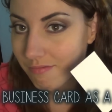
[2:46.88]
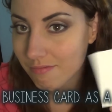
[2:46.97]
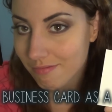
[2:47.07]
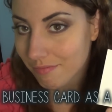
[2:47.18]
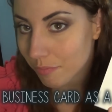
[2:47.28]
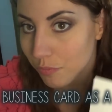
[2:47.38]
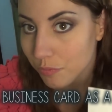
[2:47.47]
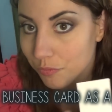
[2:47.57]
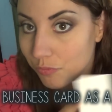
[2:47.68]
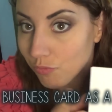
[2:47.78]
Keep
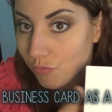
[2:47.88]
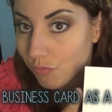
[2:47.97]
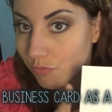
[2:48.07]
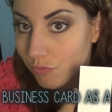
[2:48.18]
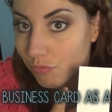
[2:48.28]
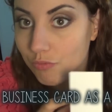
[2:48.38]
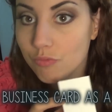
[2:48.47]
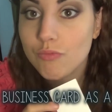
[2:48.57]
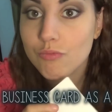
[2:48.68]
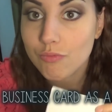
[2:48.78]
old business cards
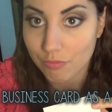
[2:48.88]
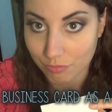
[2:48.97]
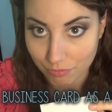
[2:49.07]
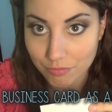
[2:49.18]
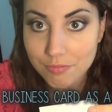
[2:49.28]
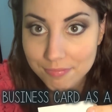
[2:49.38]
handy in your makeup